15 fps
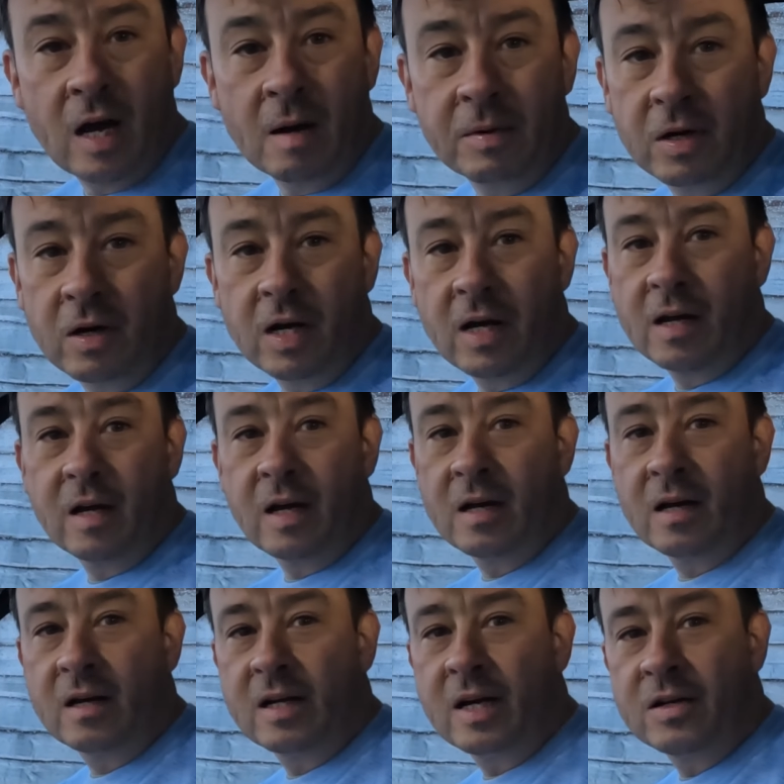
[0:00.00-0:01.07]
I'm not
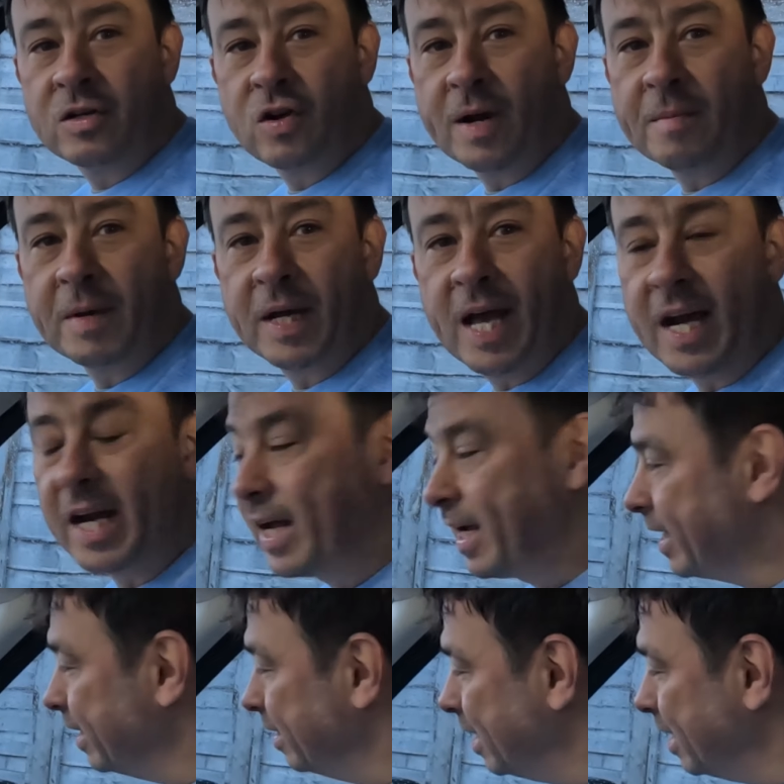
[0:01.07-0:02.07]
a, a, a trained mechanic.